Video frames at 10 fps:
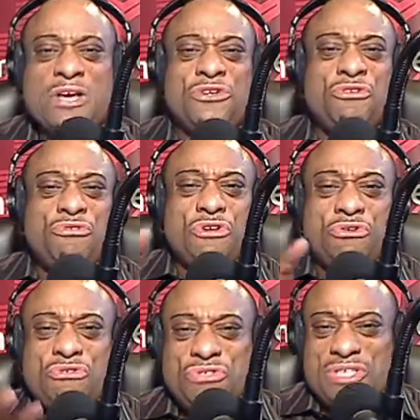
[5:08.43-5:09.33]
You know
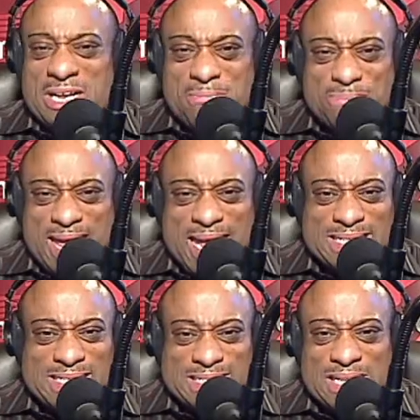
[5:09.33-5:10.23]
you done a bad,
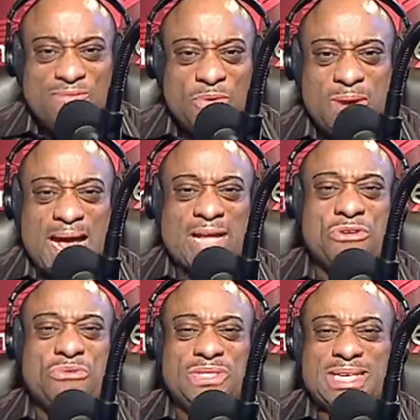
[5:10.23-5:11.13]
sinful act.
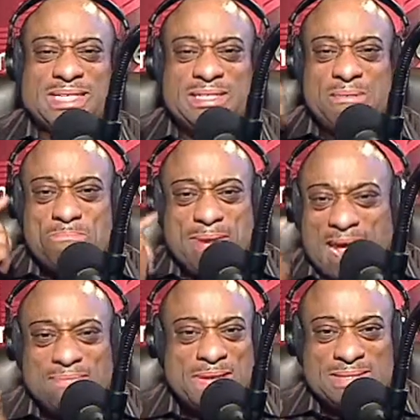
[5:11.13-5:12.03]
You said some
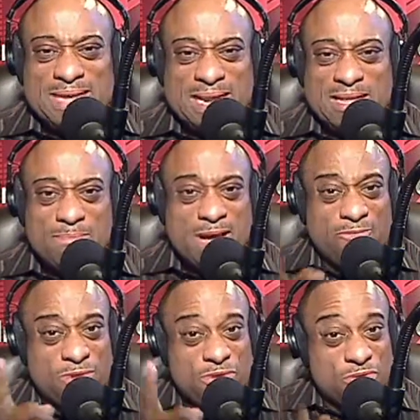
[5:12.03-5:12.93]
bad things out of your
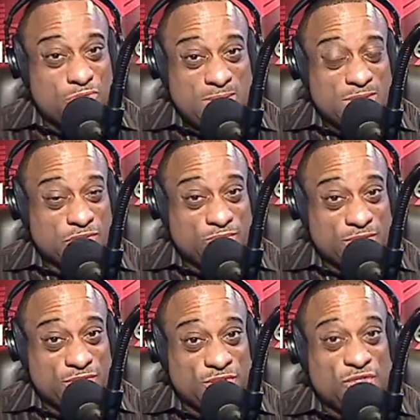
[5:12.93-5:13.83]
mouth. And you know, we as
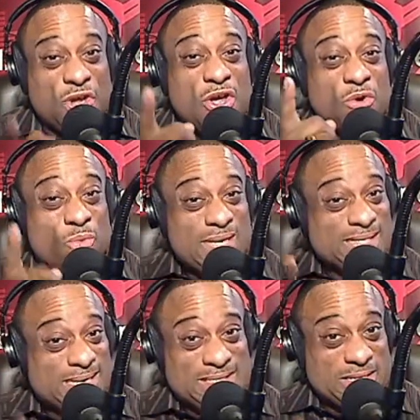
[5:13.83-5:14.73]
Christians, we
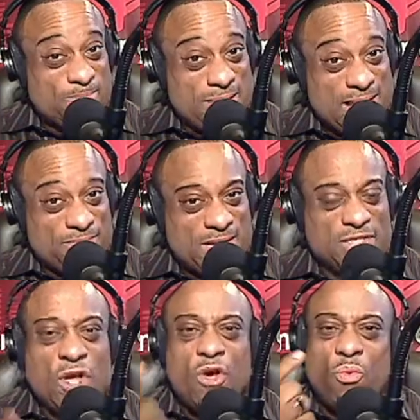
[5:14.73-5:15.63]
say some bad things.